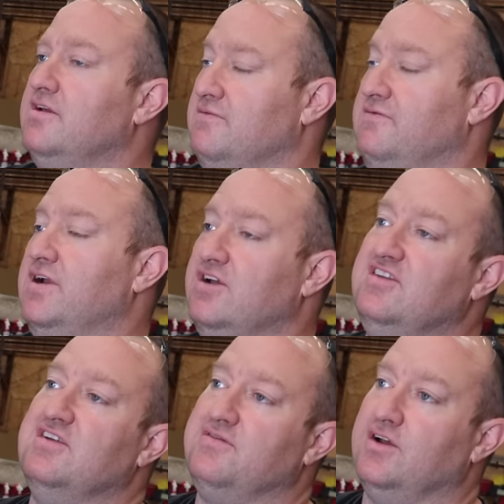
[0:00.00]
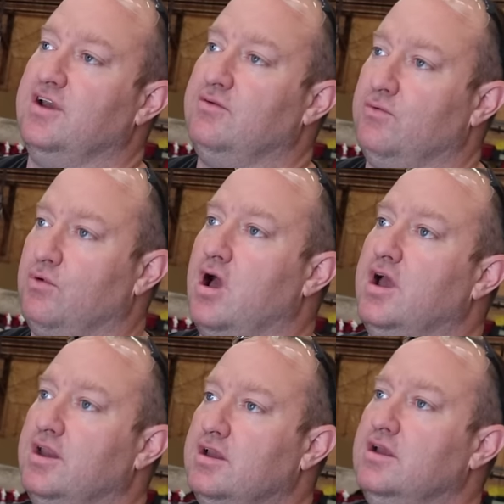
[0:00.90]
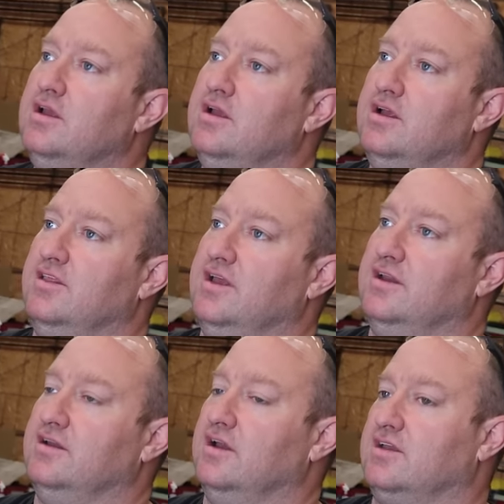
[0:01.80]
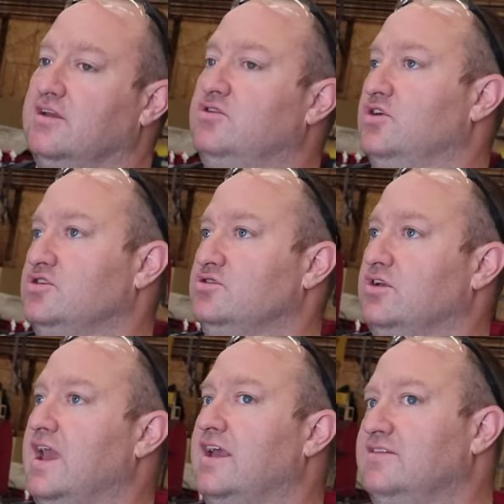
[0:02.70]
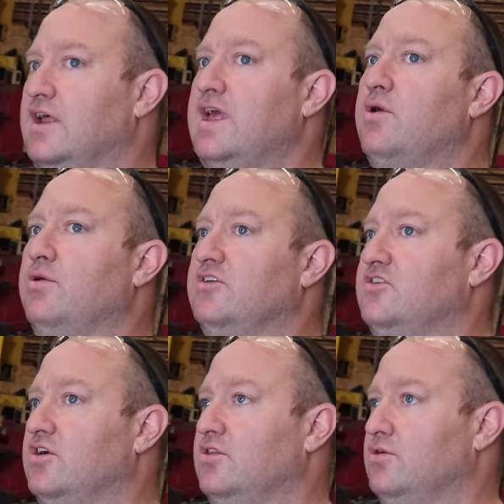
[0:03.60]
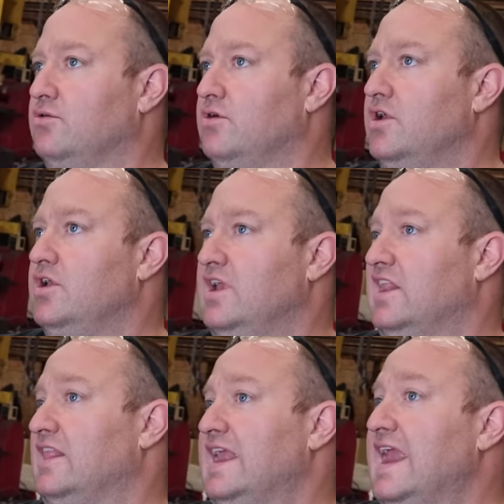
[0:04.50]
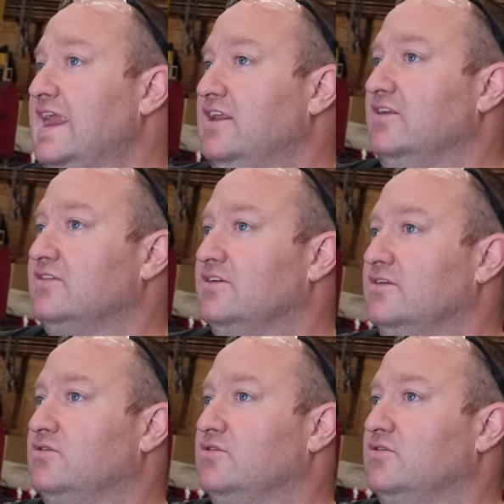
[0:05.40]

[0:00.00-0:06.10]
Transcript: Very different rod than a traditional cast. Now that only started though in late 80s.